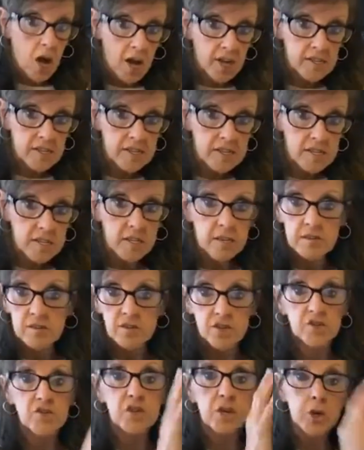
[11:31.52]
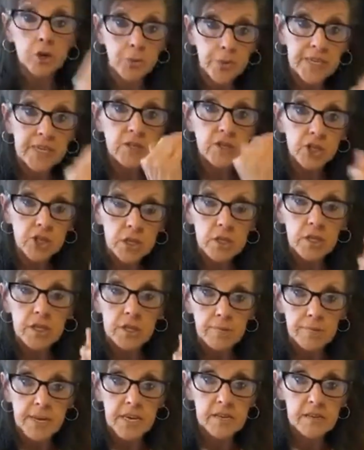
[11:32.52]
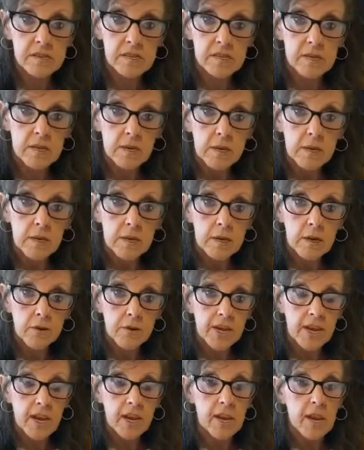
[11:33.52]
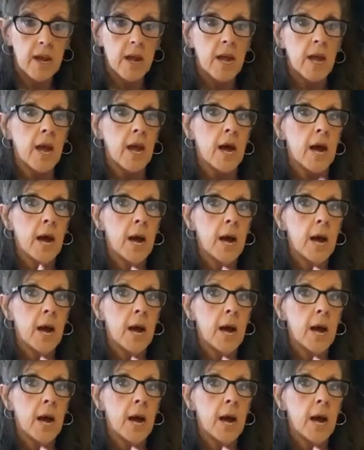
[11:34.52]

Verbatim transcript: sauce is just a green chili base. okay?